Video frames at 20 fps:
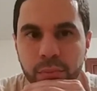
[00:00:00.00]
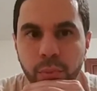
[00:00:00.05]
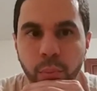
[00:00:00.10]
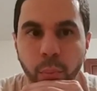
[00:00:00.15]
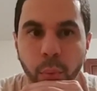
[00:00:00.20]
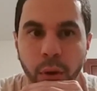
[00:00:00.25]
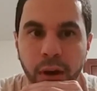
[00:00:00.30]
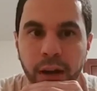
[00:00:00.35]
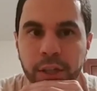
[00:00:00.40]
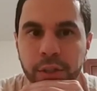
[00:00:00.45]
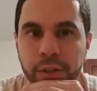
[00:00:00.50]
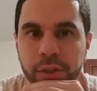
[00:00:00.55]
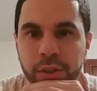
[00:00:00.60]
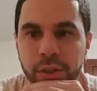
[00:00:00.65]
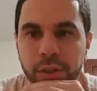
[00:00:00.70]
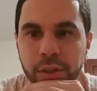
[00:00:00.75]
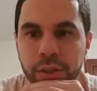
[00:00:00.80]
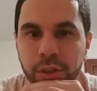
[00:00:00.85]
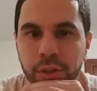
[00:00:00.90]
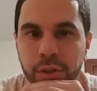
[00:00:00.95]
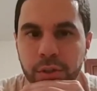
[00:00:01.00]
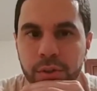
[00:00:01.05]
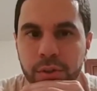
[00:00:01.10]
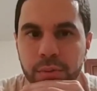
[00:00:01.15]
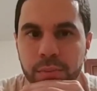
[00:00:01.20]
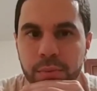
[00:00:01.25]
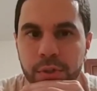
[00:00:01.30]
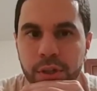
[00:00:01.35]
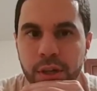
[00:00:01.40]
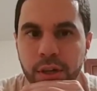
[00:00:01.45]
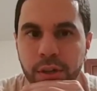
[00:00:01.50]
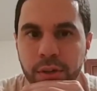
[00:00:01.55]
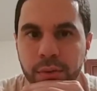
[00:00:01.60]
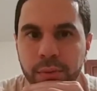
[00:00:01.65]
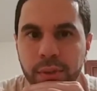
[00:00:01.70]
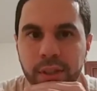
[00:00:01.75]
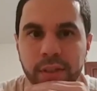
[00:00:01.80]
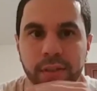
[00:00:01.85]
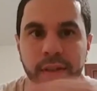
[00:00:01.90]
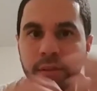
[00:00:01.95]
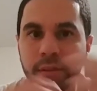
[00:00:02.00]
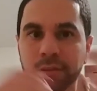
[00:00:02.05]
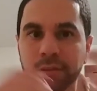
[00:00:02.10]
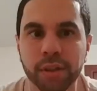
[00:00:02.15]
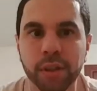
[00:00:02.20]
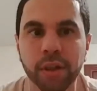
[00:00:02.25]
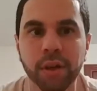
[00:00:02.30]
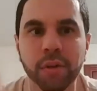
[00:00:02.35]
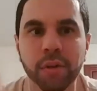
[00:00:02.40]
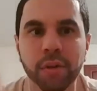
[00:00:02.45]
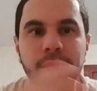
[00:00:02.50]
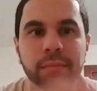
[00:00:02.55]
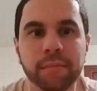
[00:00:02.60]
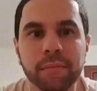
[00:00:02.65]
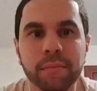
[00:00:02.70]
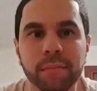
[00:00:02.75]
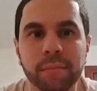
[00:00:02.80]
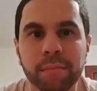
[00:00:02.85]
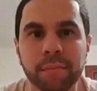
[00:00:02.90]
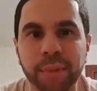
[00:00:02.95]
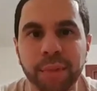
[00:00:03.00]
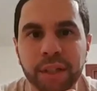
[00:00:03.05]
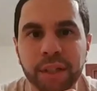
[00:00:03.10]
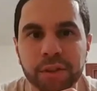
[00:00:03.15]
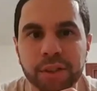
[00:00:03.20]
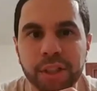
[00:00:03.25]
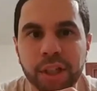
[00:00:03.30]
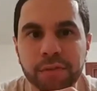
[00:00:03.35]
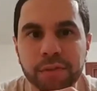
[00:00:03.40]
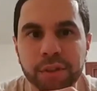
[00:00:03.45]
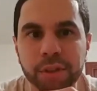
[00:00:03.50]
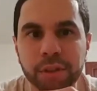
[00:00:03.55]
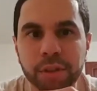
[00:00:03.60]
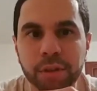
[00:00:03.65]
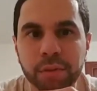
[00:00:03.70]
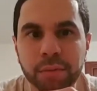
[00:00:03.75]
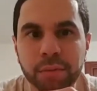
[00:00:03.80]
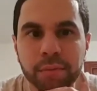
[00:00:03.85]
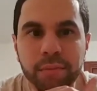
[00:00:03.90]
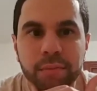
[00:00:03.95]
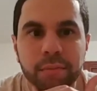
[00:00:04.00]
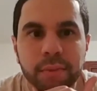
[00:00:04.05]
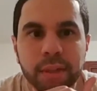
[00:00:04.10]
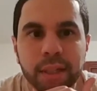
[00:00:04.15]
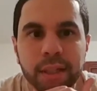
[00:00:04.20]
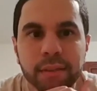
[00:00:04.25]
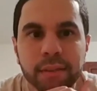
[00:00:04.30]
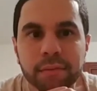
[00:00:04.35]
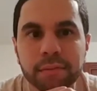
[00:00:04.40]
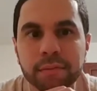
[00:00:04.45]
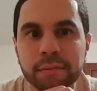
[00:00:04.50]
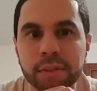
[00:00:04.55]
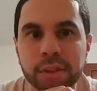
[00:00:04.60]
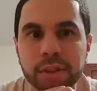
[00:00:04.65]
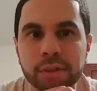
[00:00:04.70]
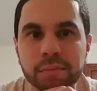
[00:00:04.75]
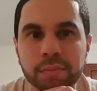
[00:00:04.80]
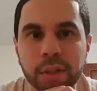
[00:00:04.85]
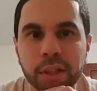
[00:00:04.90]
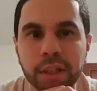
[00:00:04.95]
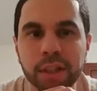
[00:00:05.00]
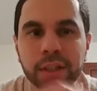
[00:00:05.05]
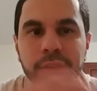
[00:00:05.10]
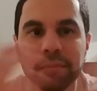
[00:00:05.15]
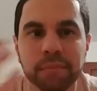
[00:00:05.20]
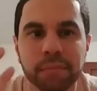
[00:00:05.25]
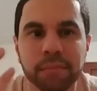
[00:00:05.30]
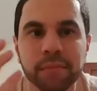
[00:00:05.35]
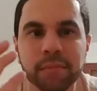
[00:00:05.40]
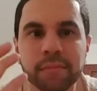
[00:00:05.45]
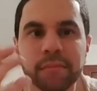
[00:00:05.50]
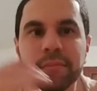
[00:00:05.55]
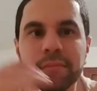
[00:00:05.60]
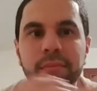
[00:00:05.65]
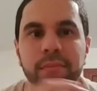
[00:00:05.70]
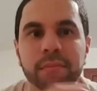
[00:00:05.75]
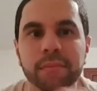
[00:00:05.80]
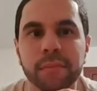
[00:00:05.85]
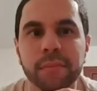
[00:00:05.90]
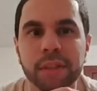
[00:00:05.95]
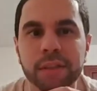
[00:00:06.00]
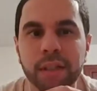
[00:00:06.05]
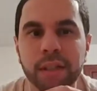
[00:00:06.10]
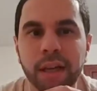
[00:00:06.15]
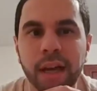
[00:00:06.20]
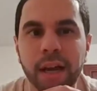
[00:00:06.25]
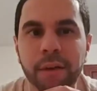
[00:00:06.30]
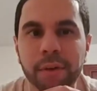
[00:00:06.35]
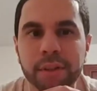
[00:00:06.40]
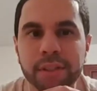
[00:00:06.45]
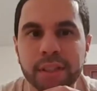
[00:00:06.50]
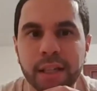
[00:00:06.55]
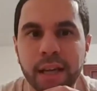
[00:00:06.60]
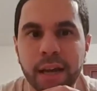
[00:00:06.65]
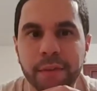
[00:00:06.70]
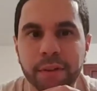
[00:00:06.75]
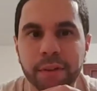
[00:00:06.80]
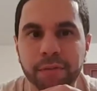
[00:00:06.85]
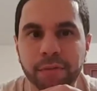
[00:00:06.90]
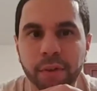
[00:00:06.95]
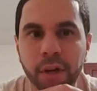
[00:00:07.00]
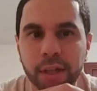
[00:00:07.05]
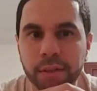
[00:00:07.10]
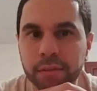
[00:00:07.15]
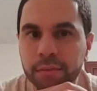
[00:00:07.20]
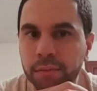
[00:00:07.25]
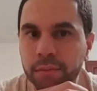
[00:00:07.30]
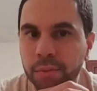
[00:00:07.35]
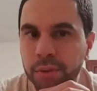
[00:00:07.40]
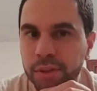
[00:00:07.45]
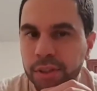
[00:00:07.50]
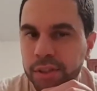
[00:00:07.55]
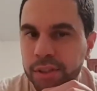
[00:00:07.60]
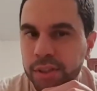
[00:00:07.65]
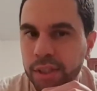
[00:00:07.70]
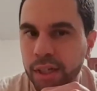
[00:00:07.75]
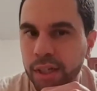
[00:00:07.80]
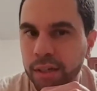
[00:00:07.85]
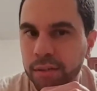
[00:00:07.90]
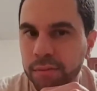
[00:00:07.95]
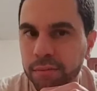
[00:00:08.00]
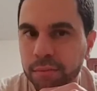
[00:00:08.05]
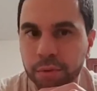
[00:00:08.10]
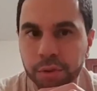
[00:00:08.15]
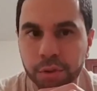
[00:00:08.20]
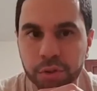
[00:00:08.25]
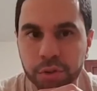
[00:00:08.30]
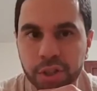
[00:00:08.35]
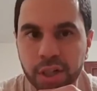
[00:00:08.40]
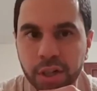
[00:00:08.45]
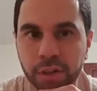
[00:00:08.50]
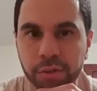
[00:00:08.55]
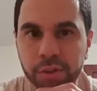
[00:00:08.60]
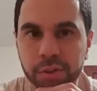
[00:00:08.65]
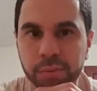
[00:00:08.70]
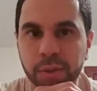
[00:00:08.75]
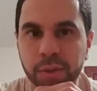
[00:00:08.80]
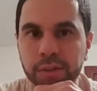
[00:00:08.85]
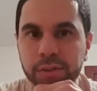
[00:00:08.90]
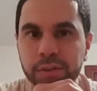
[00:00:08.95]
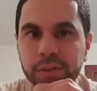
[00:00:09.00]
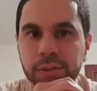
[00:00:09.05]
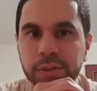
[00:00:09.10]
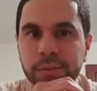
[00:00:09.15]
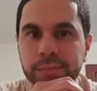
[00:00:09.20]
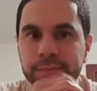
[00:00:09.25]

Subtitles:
why you started your YouTube channel, and then, you know, being yourself too, and just really, just like I would say, having fun with this, with your channel as well too.